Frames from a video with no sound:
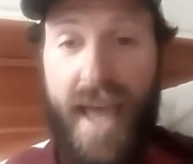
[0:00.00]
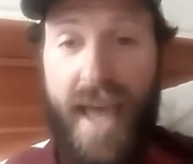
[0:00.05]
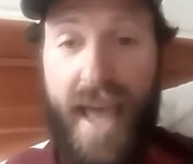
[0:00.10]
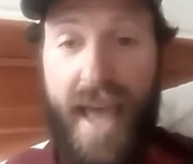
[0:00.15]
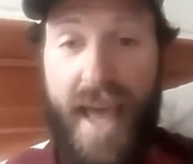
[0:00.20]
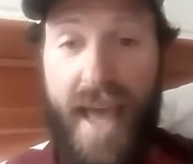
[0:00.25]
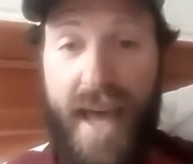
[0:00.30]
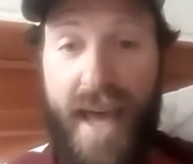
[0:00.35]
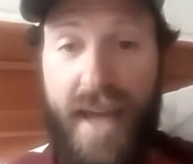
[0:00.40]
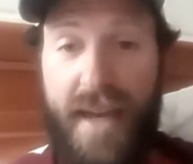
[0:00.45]

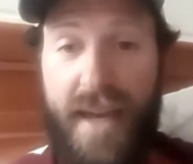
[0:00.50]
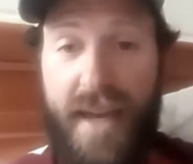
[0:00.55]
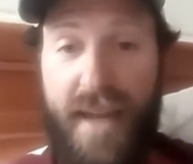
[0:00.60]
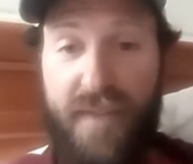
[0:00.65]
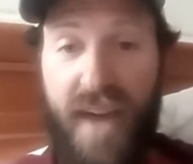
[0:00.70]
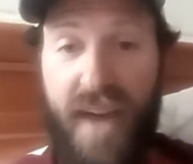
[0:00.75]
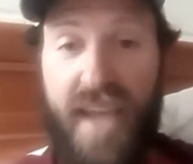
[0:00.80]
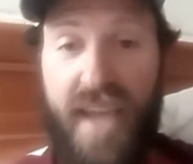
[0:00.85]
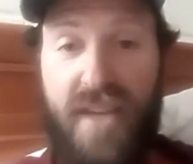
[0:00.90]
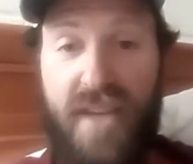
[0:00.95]
And
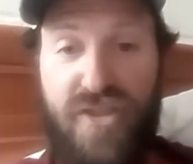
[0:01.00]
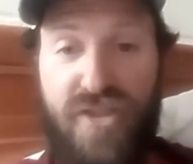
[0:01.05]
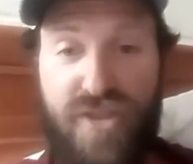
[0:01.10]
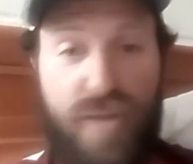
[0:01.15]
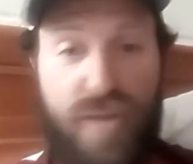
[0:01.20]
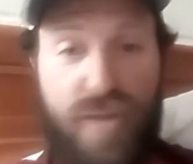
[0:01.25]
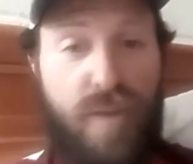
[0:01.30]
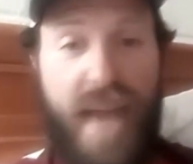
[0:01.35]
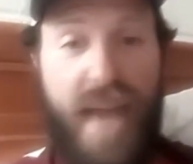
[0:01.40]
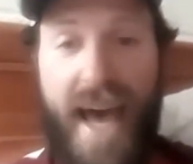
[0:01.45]
if I can
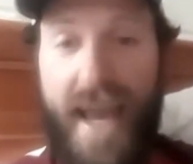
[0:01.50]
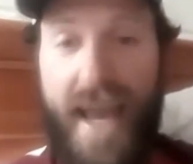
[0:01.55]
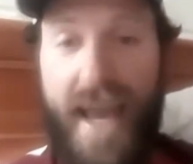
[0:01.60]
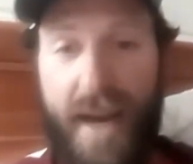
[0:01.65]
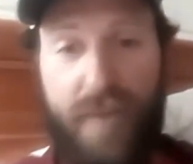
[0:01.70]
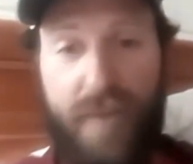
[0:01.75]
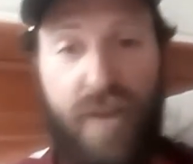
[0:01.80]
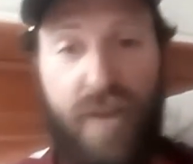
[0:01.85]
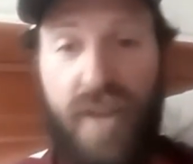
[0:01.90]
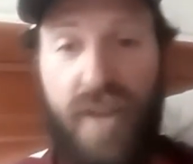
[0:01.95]
do that,
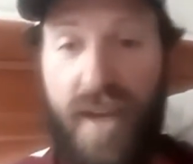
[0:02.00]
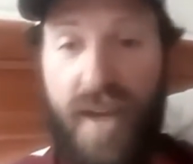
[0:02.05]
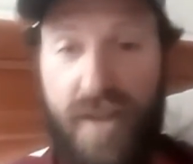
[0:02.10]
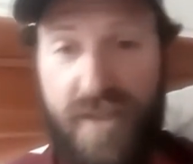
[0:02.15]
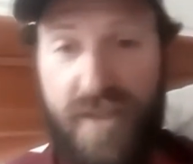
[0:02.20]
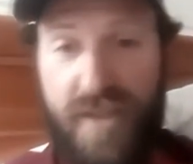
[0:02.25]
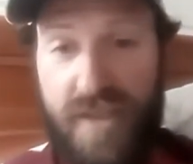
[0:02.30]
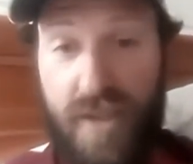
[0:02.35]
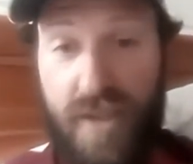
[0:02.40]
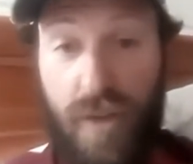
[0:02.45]
everything
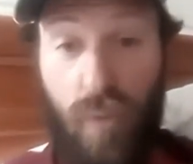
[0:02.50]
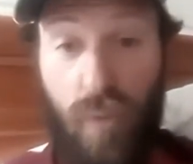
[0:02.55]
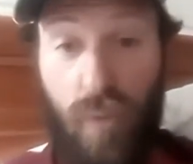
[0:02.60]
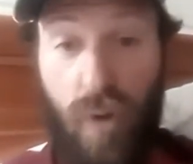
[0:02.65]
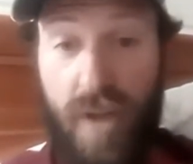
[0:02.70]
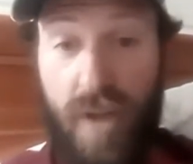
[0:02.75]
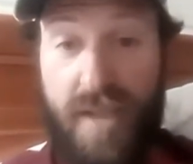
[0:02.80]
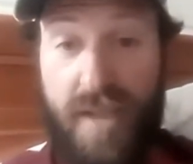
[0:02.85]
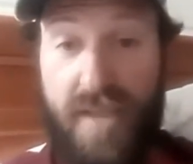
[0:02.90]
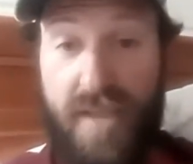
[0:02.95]
else is going to
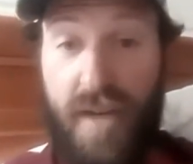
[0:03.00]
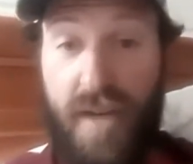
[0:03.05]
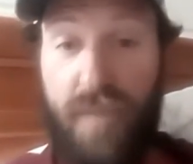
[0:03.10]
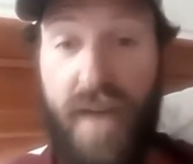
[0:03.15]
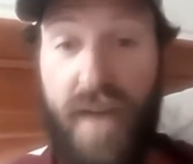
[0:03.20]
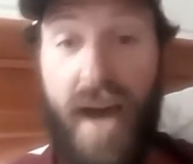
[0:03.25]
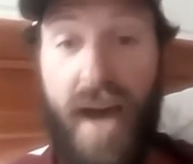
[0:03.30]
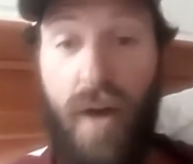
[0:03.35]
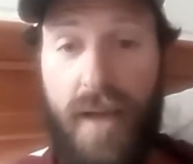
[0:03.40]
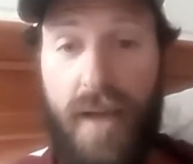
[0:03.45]
work itself
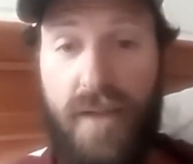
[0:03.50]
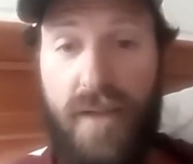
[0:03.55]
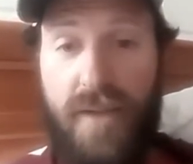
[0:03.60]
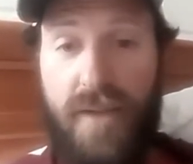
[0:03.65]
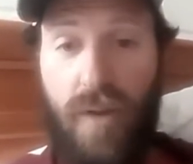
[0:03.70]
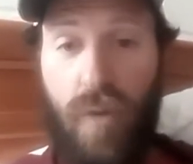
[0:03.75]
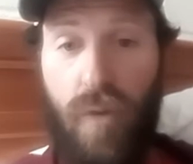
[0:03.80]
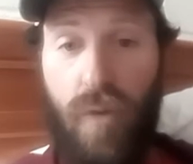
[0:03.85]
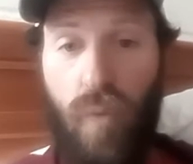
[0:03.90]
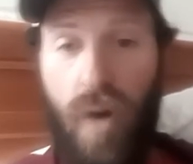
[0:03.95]
out.
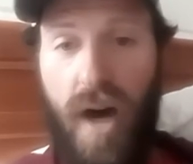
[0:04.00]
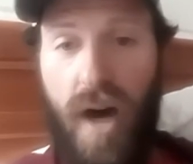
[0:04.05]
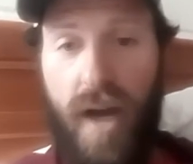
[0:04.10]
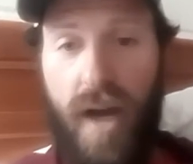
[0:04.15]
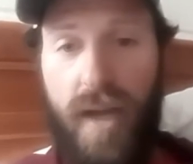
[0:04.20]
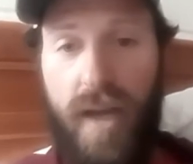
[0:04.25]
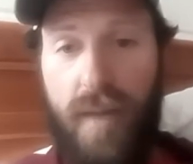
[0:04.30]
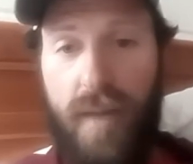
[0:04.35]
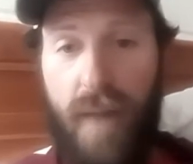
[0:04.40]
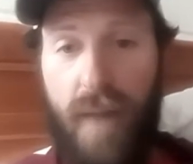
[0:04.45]
So the
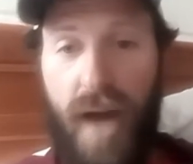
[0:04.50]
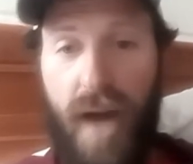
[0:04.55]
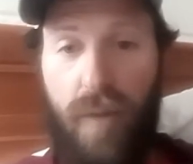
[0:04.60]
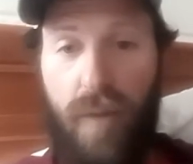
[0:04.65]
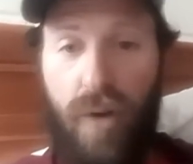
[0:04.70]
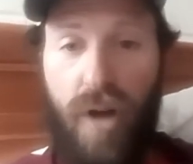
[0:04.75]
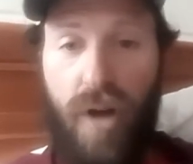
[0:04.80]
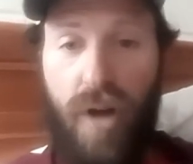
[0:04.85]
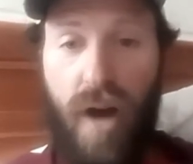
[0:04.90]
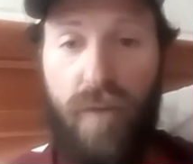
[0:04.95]
walk and my
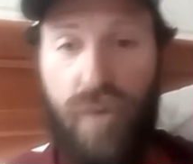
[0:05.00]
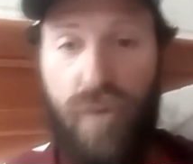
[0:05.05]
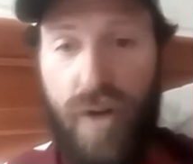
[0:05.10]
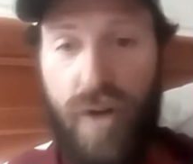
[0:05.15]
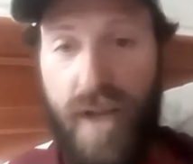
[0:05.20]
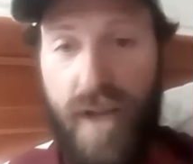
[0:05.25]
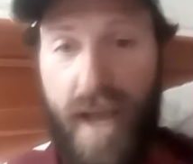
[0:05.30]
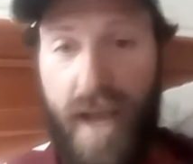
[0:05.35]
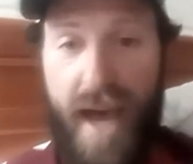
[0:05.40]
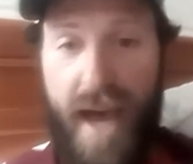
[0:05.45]

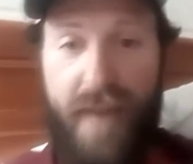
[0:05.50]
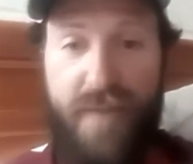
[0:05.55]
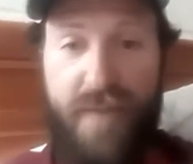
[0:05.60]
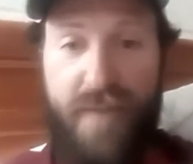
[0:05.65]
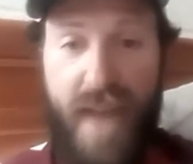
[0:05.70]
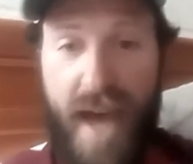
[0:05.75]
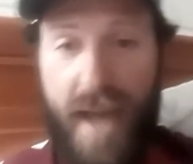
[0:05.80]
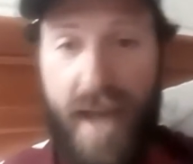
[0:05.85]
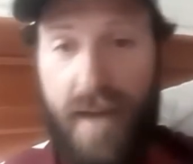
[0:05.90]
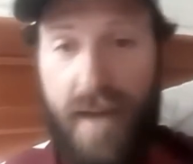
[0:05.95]
recovery have
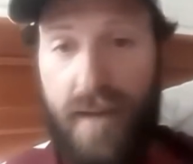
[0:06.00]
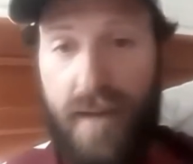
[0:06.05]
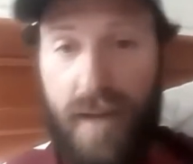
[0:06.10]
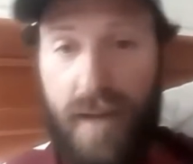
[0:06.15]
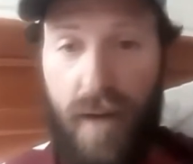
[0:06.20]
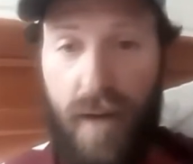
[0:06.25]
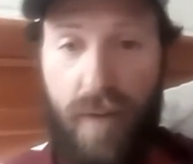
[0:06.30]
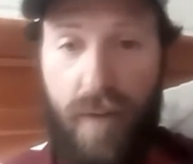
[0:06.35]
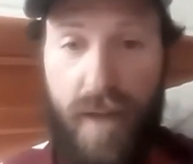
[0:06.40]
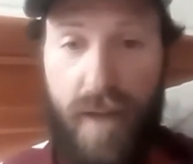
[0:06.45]
that, you
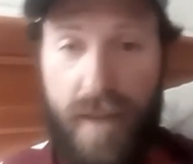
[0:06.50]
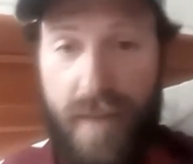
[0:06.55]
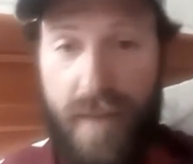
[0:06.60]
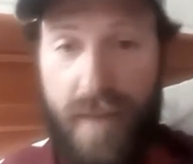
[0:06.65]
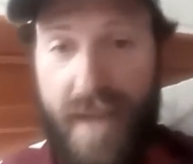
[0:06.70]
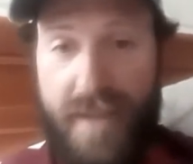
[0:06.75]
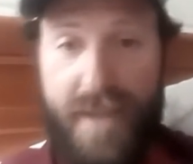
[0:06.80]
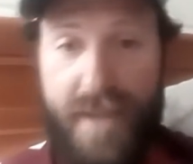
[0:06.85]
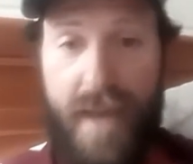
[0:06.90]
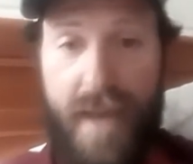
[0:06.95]
know, that,
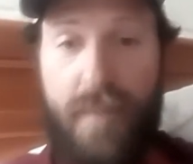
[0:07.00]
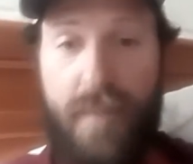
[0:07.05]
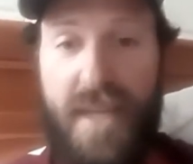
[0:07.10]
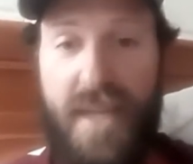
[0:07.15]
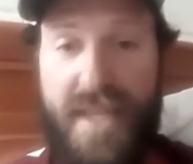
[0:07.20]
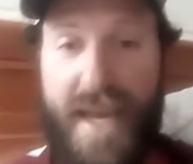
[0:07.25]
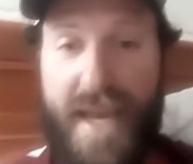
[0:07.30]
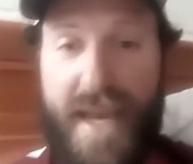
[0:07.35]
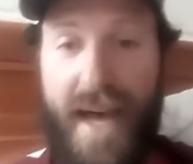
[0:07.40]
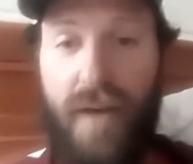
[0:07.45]
that same
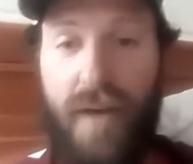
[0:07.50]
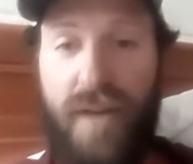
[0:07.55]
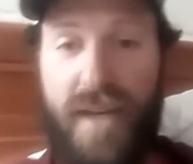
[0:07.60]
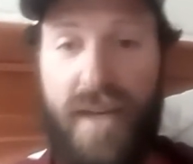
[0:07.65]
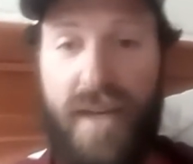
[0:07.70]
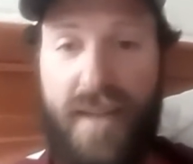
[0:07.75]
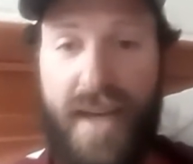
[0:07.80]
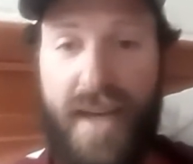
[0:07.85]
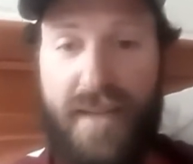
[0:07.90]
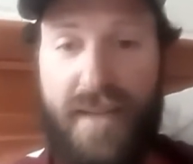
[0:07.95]
mentality
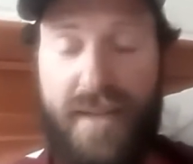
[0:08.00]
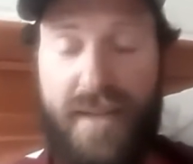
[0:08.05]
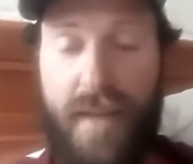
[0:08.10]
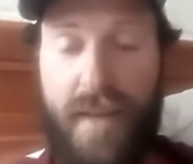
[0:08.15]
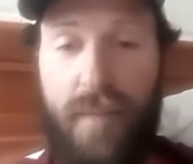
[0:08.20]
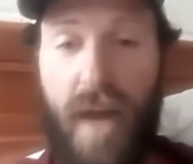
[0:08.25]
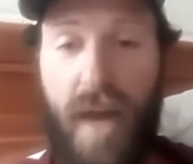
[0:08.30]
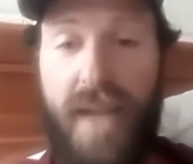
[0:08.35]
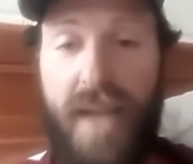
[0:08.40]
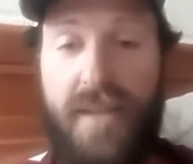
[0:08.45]
and that
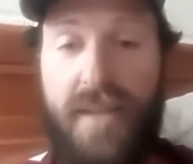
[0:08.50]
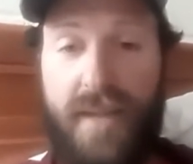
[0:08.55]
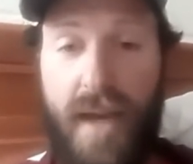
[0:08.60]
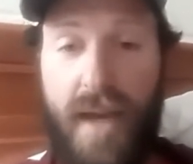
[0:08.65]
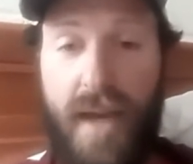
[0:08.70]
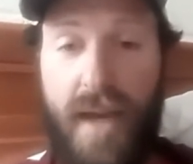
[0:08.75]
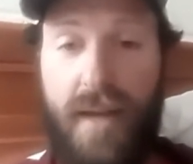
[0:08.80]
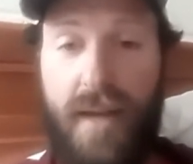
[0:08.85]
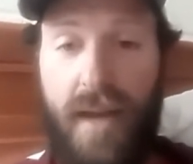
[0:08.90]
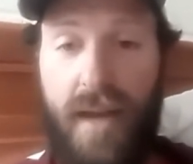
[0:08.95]
same
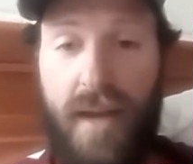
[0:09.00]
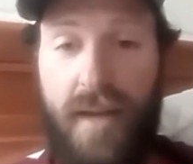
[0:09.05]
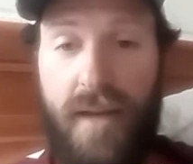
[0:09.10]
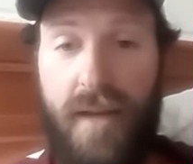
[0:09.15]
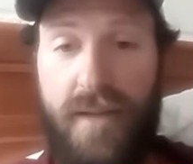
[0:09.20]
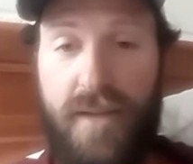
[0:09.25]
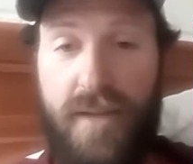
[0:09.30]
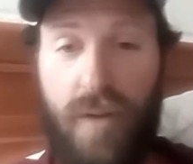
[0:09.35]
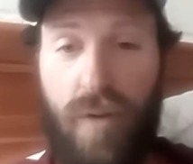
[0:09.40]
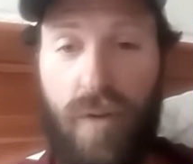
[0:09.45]
mindset.
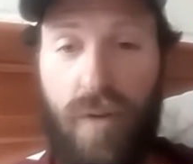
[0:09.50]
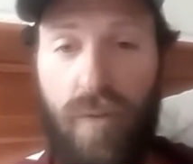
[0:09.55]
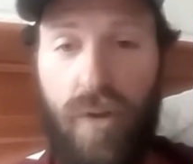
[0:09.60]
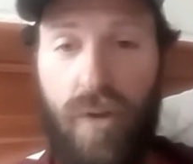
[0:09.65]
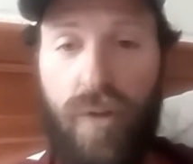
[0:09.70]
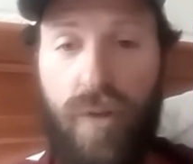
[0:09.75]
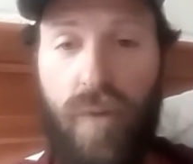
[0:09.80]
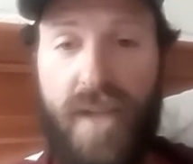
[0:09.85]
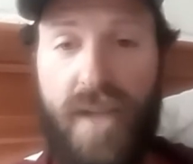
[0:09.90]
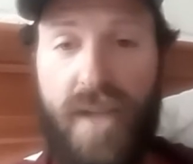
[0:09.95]
So it
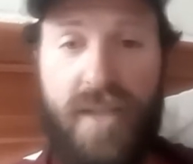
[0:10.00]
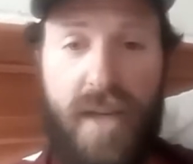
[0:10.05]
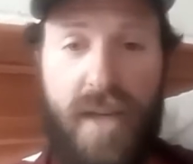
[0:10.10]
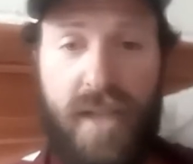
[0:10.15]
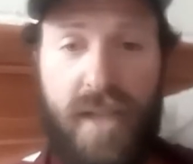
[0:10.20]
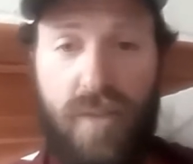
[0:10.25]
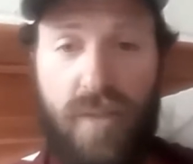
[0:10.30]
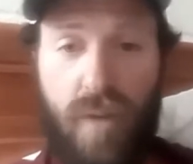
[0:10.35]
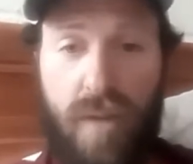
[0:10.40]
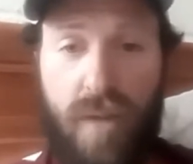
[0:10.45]
really
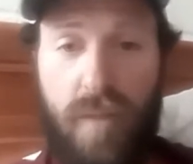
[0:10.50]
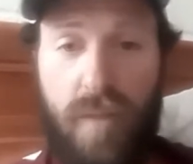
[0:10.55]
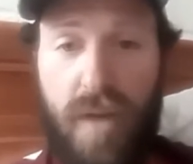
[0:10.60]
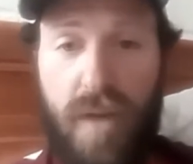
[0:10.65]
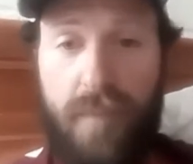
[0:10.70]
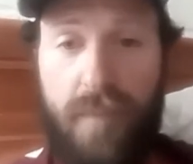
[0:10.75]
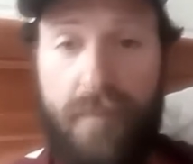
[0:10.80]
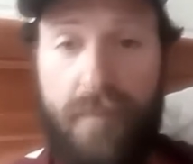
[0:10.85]
resonates with me.